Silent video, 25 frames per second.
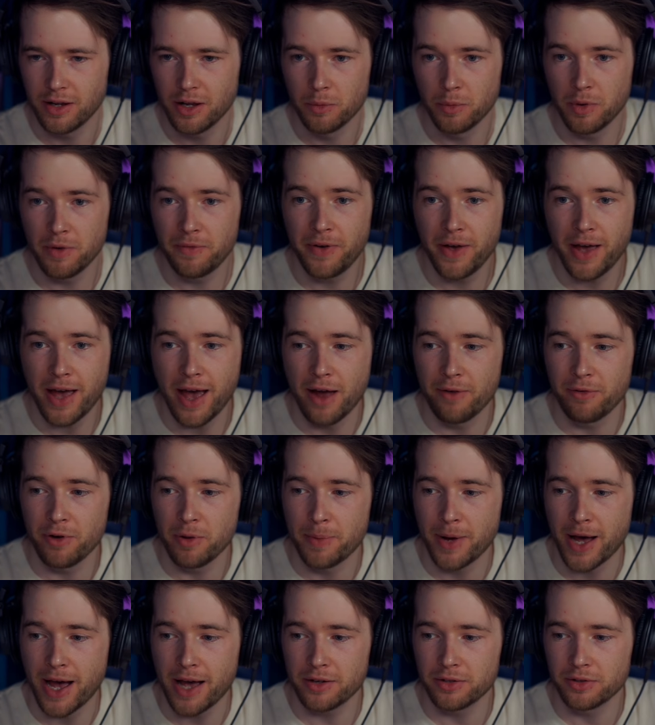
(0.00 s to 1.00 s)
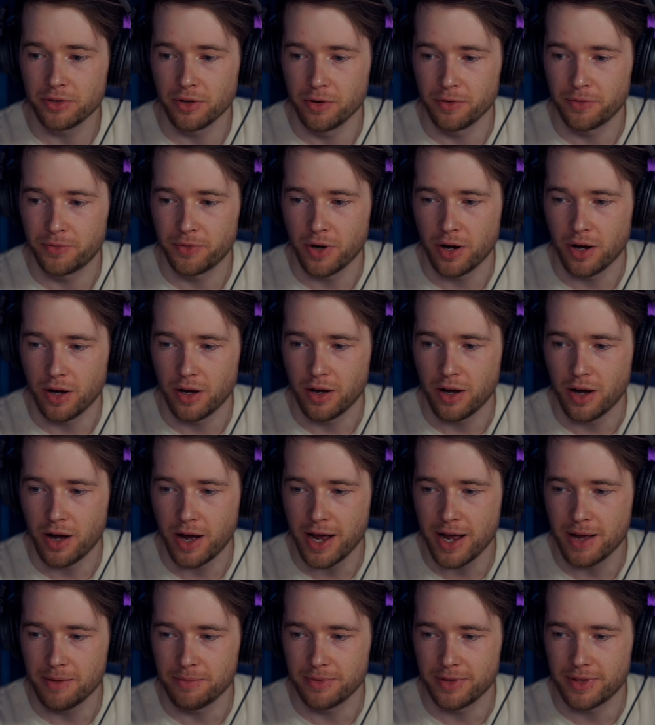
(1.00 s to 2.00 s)
We've hit every pack so far. I
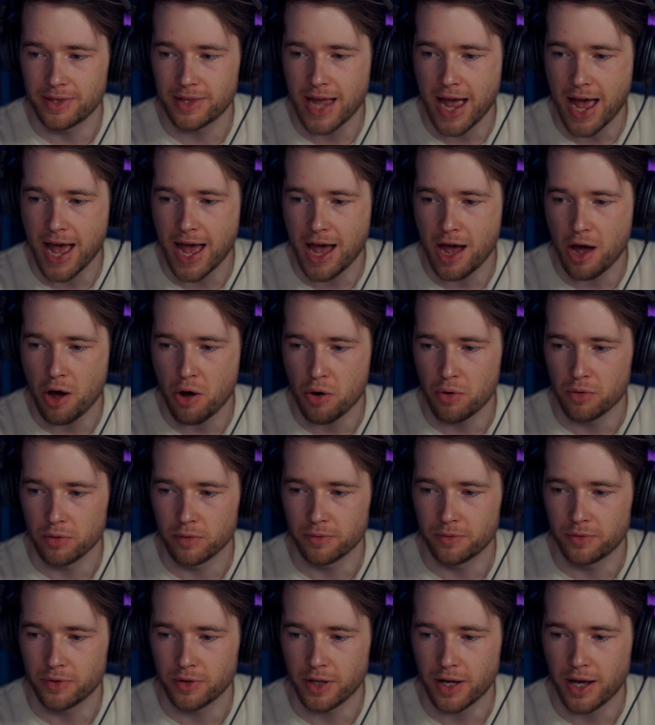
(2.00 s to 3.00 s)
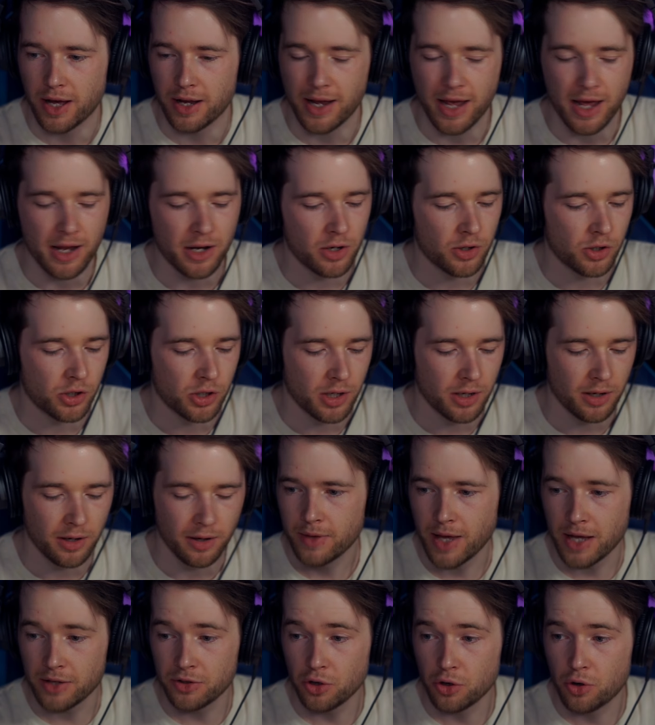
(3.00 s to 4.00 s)
am down for that energy.
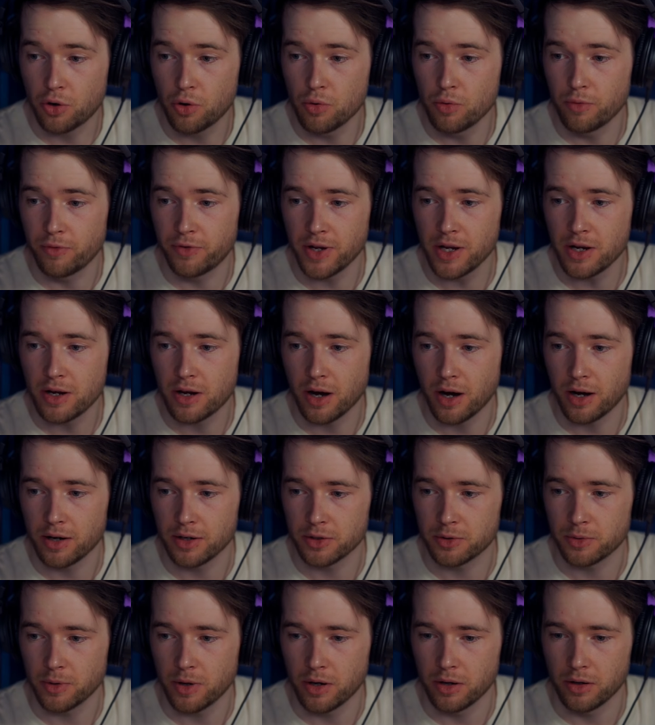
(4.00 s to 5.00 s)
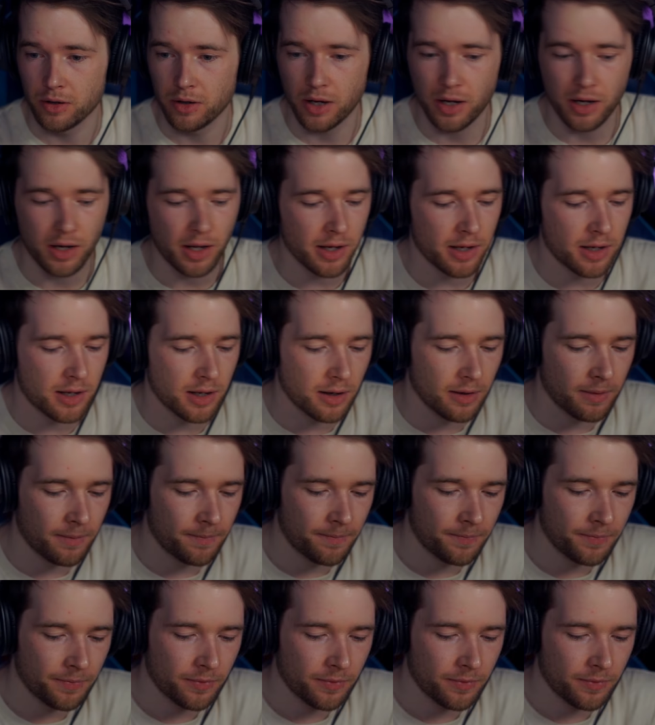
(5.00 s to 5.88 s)
That's a cool V card as well. I like it.